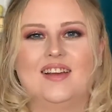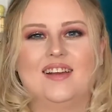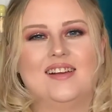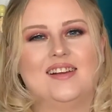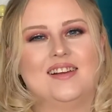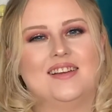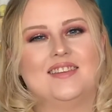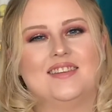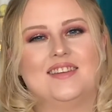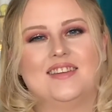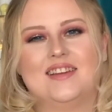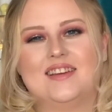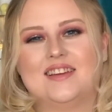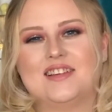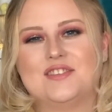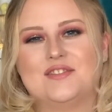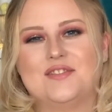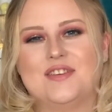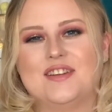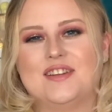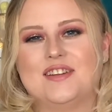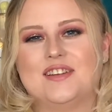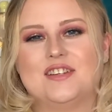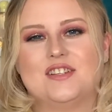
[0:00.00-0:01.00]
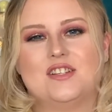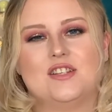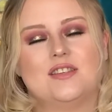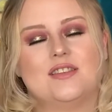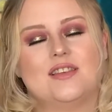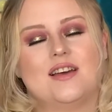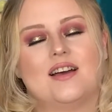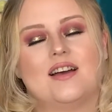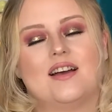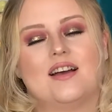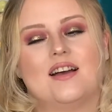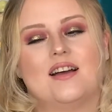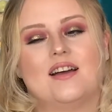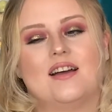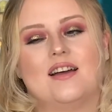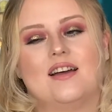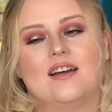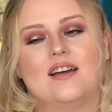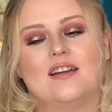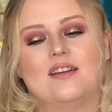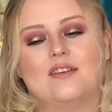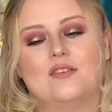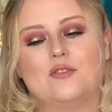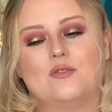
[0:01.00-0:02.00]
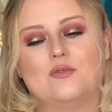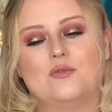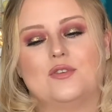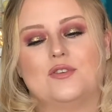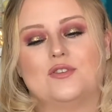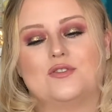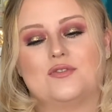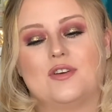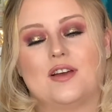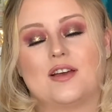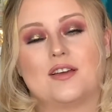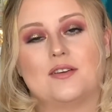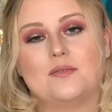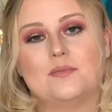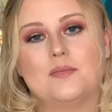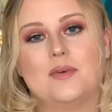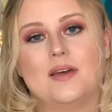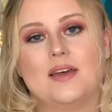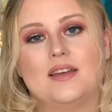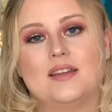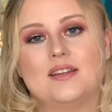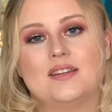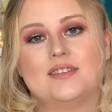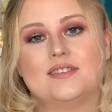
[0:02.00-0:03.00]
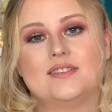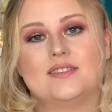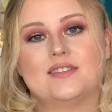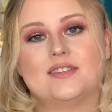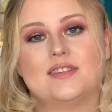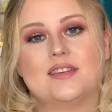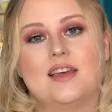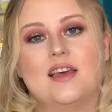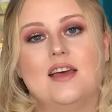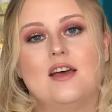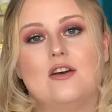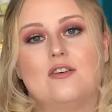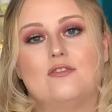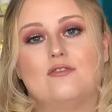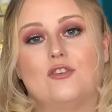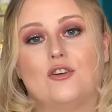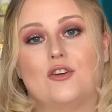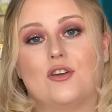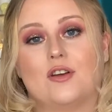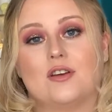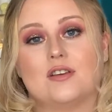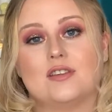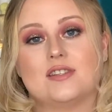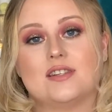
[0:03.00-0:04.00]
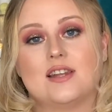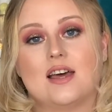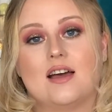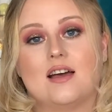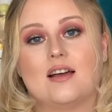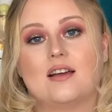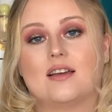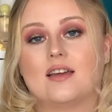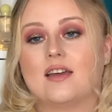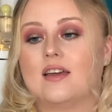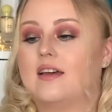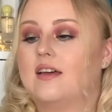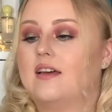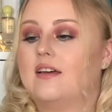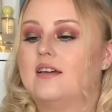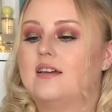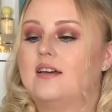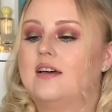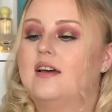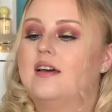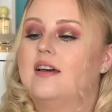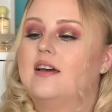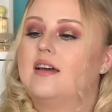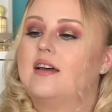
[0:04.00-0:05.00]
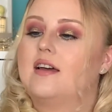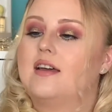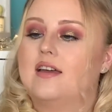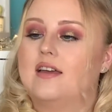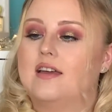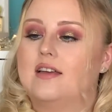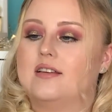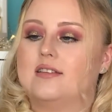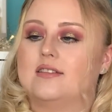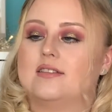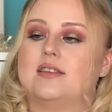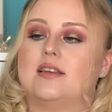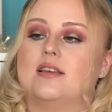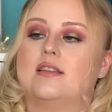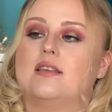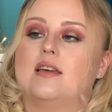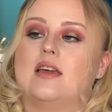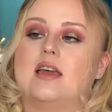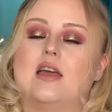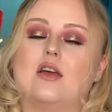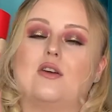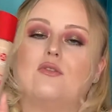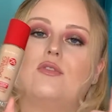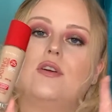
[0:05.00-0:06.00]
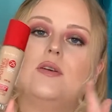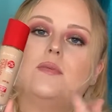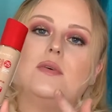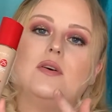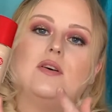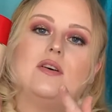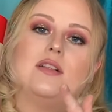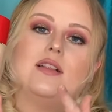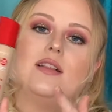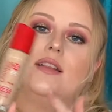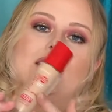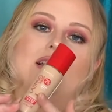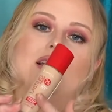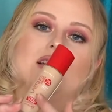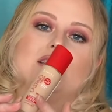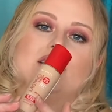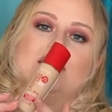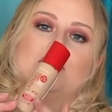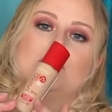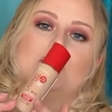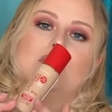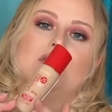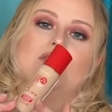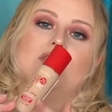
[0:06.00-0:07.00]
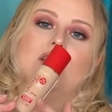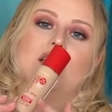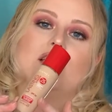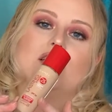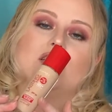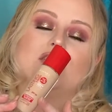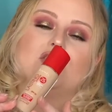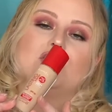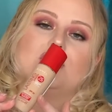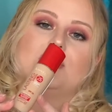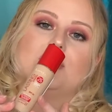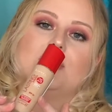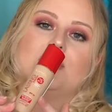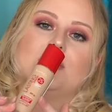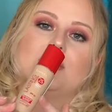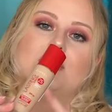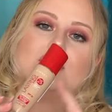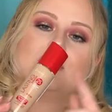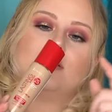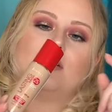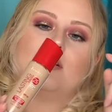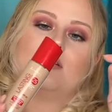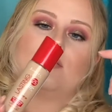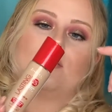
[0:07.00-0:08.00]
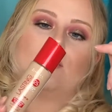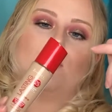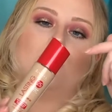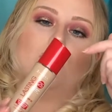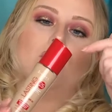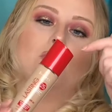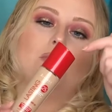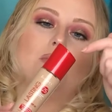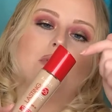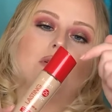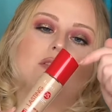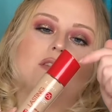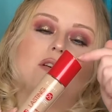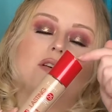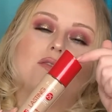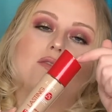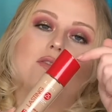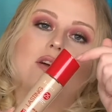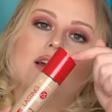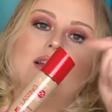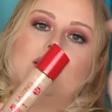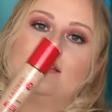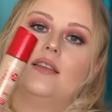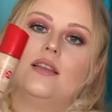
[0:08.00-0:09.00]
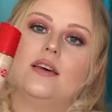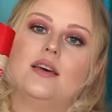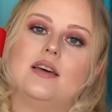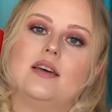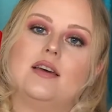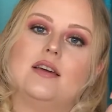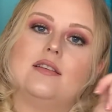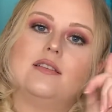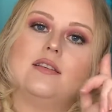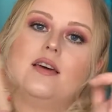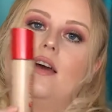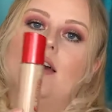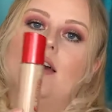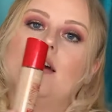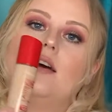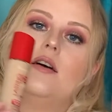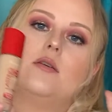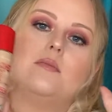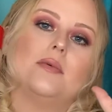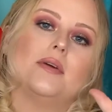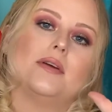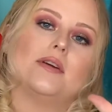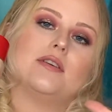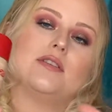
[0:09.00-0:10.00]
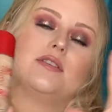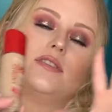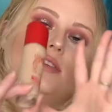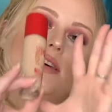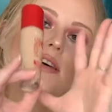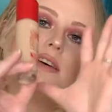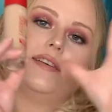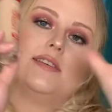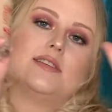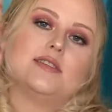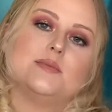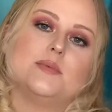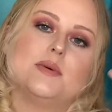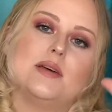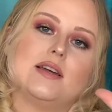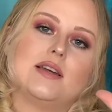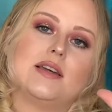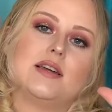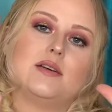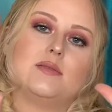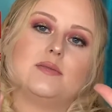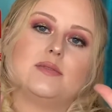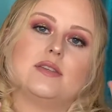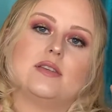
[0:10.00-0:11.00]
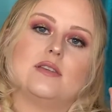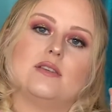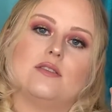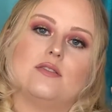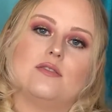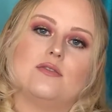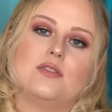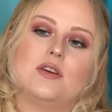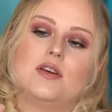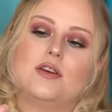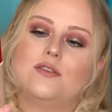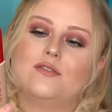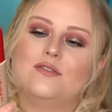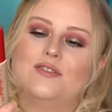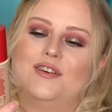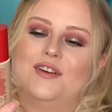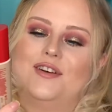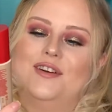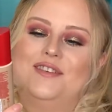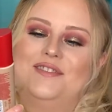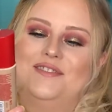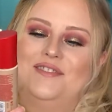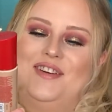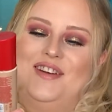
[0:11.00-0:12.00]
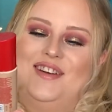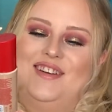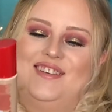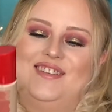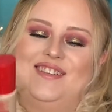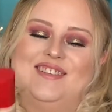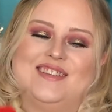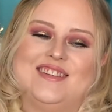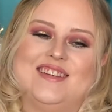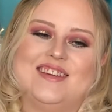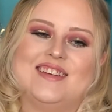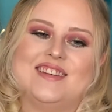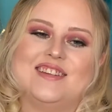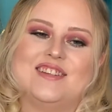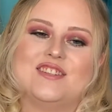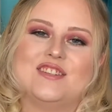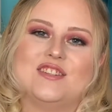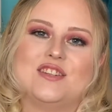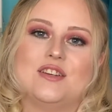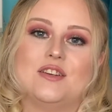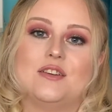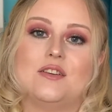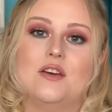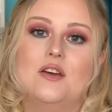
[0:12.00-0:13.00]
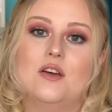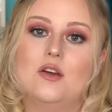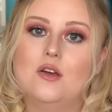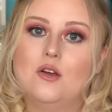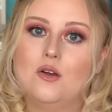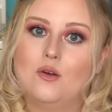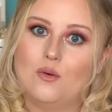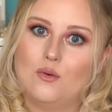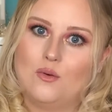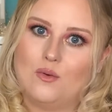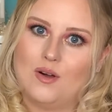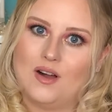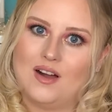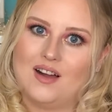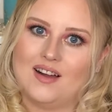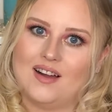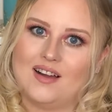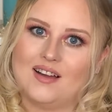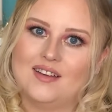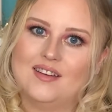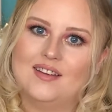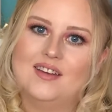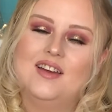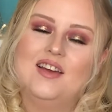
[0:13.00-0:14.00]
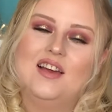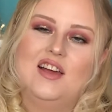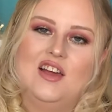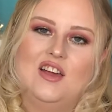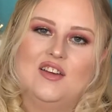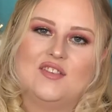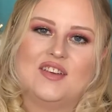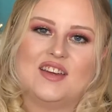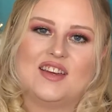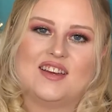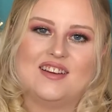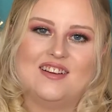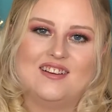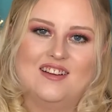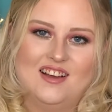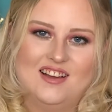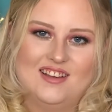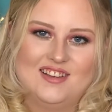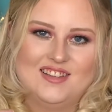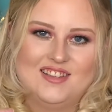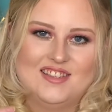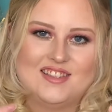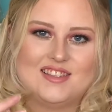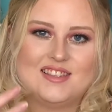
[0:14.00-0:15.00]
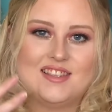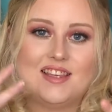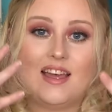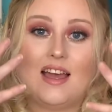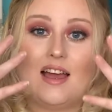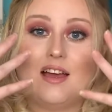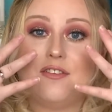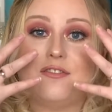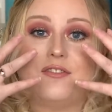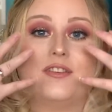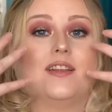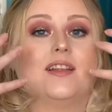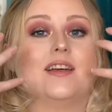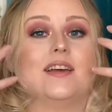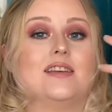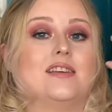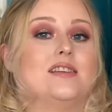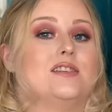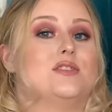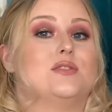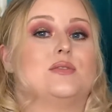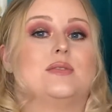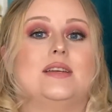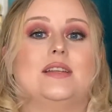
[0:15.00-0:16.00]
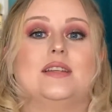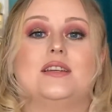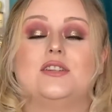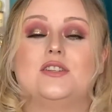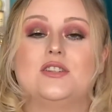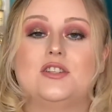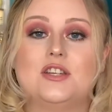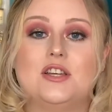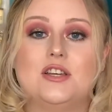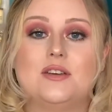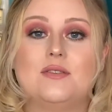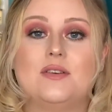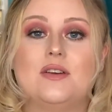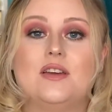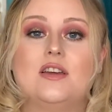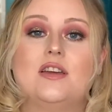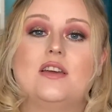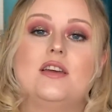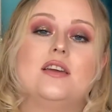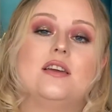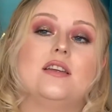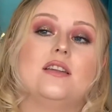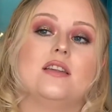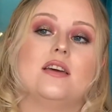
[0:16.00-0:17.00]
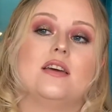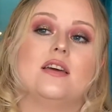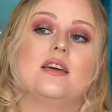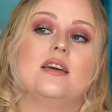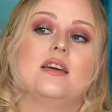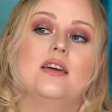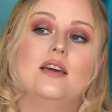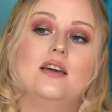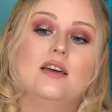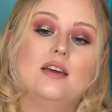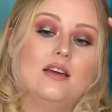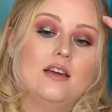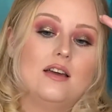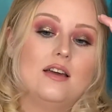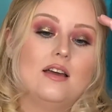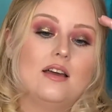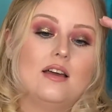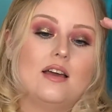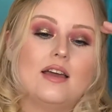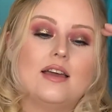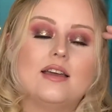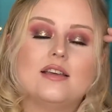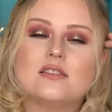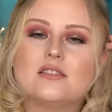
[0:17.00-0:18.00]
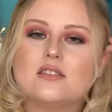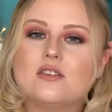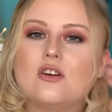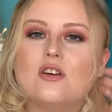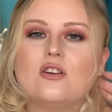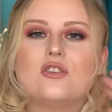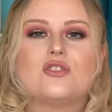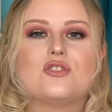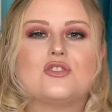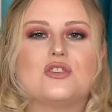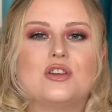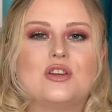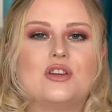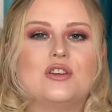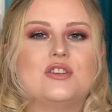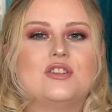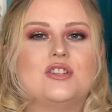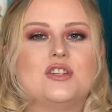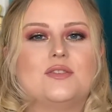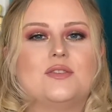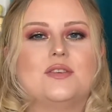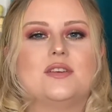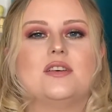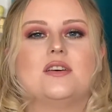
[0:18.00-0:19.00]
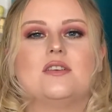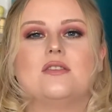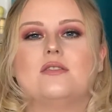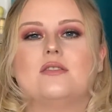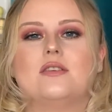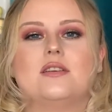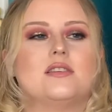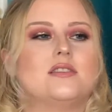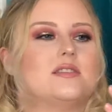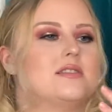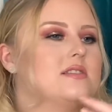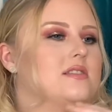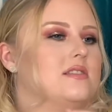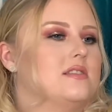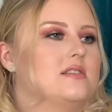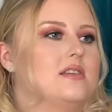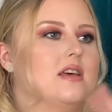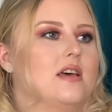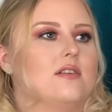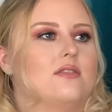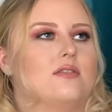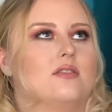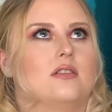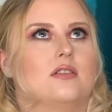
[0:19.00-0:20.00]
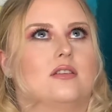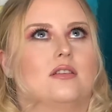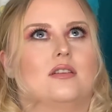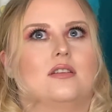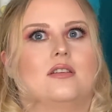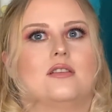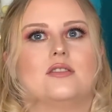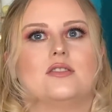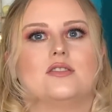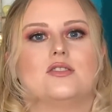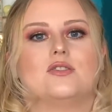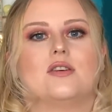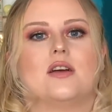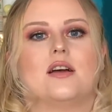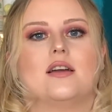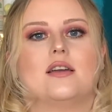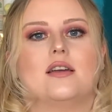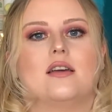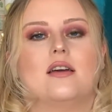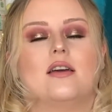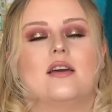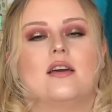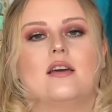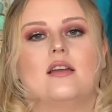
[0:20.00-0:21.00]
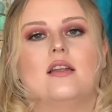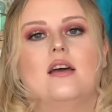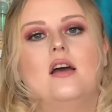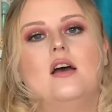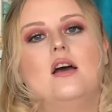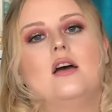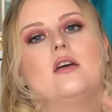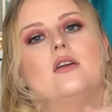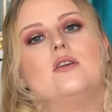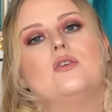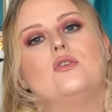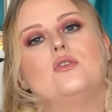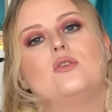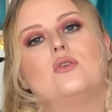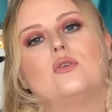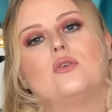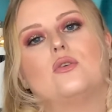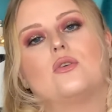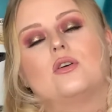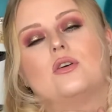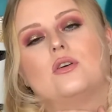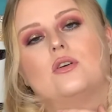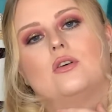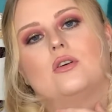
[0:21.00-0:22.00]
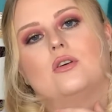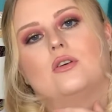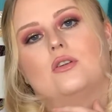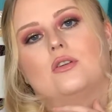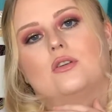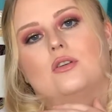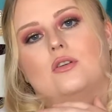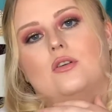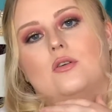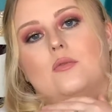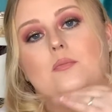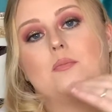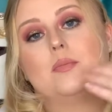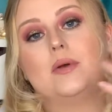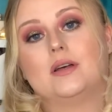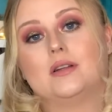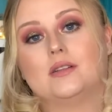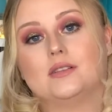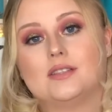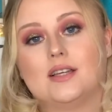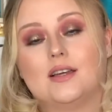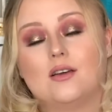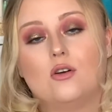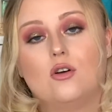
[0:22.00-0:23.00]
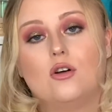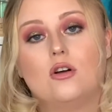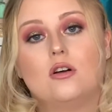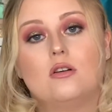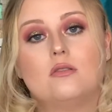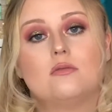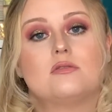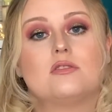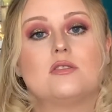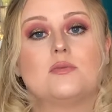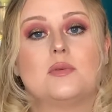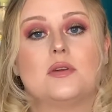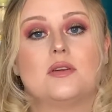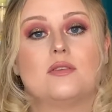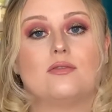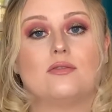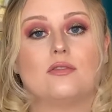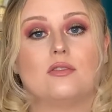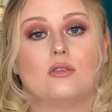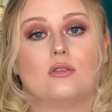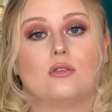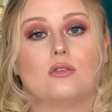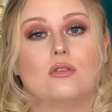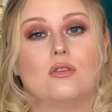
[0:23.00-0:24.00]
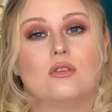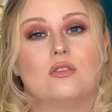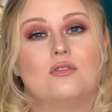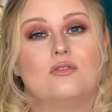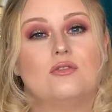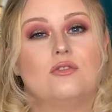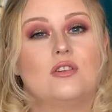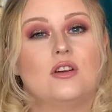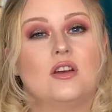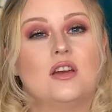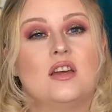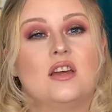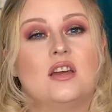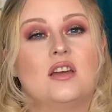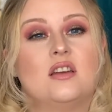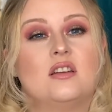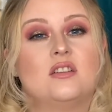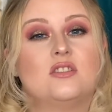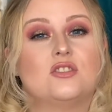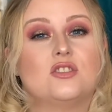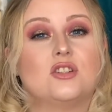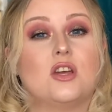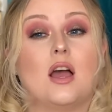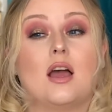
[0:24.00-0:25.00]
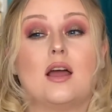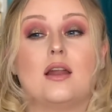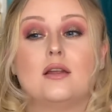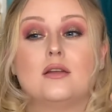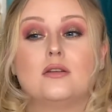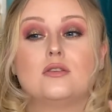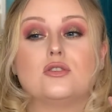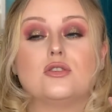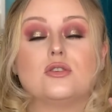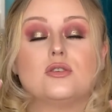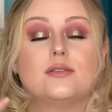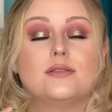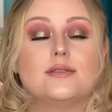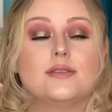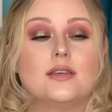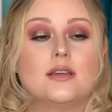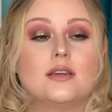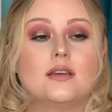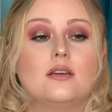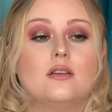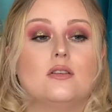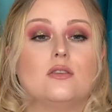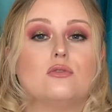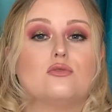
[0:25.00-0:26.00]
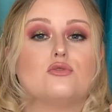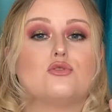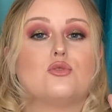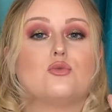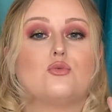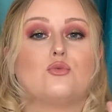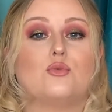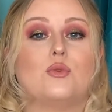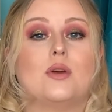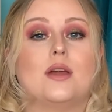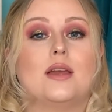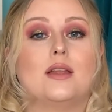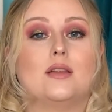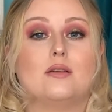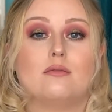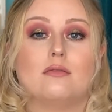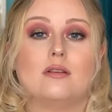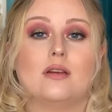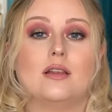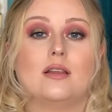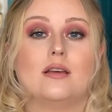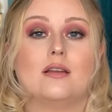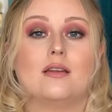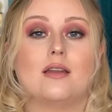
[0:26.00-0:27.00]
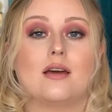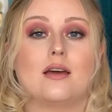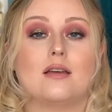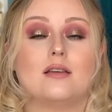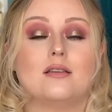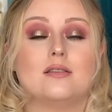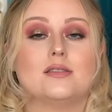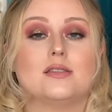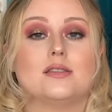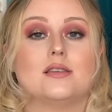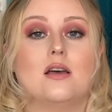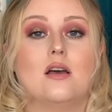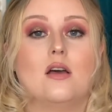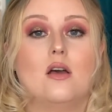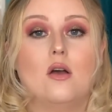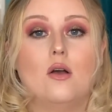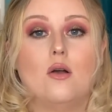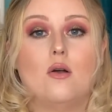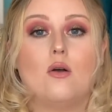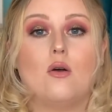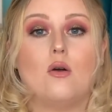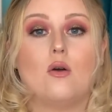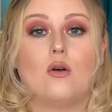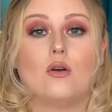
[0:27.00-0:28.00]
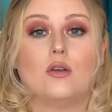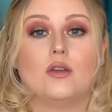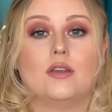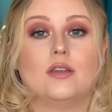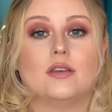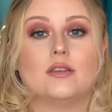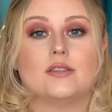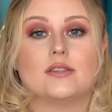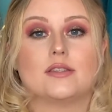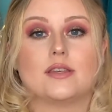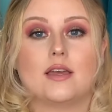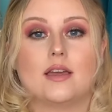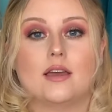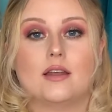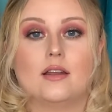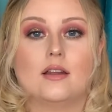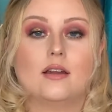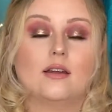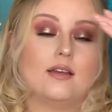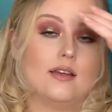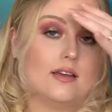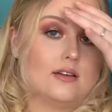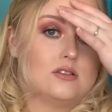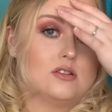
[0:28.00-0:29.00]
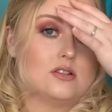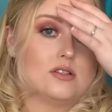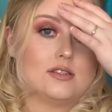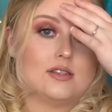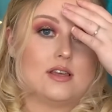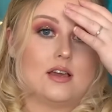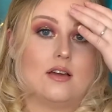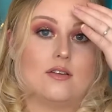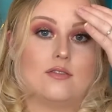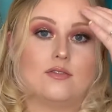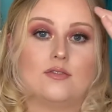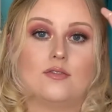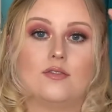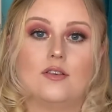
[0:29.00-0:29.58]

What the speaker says: And the next foundation that I would recommend for your starter kit is the Rimmel Lasting Perfection, the one with the red lid, because that's my absolute favourite foundation. Why? Because I feel like it's really dewy, and it's not too dewy though, it's definitely not dry. You can build it up to be full coverage, and I just think it looks really nice on your skin, and it does have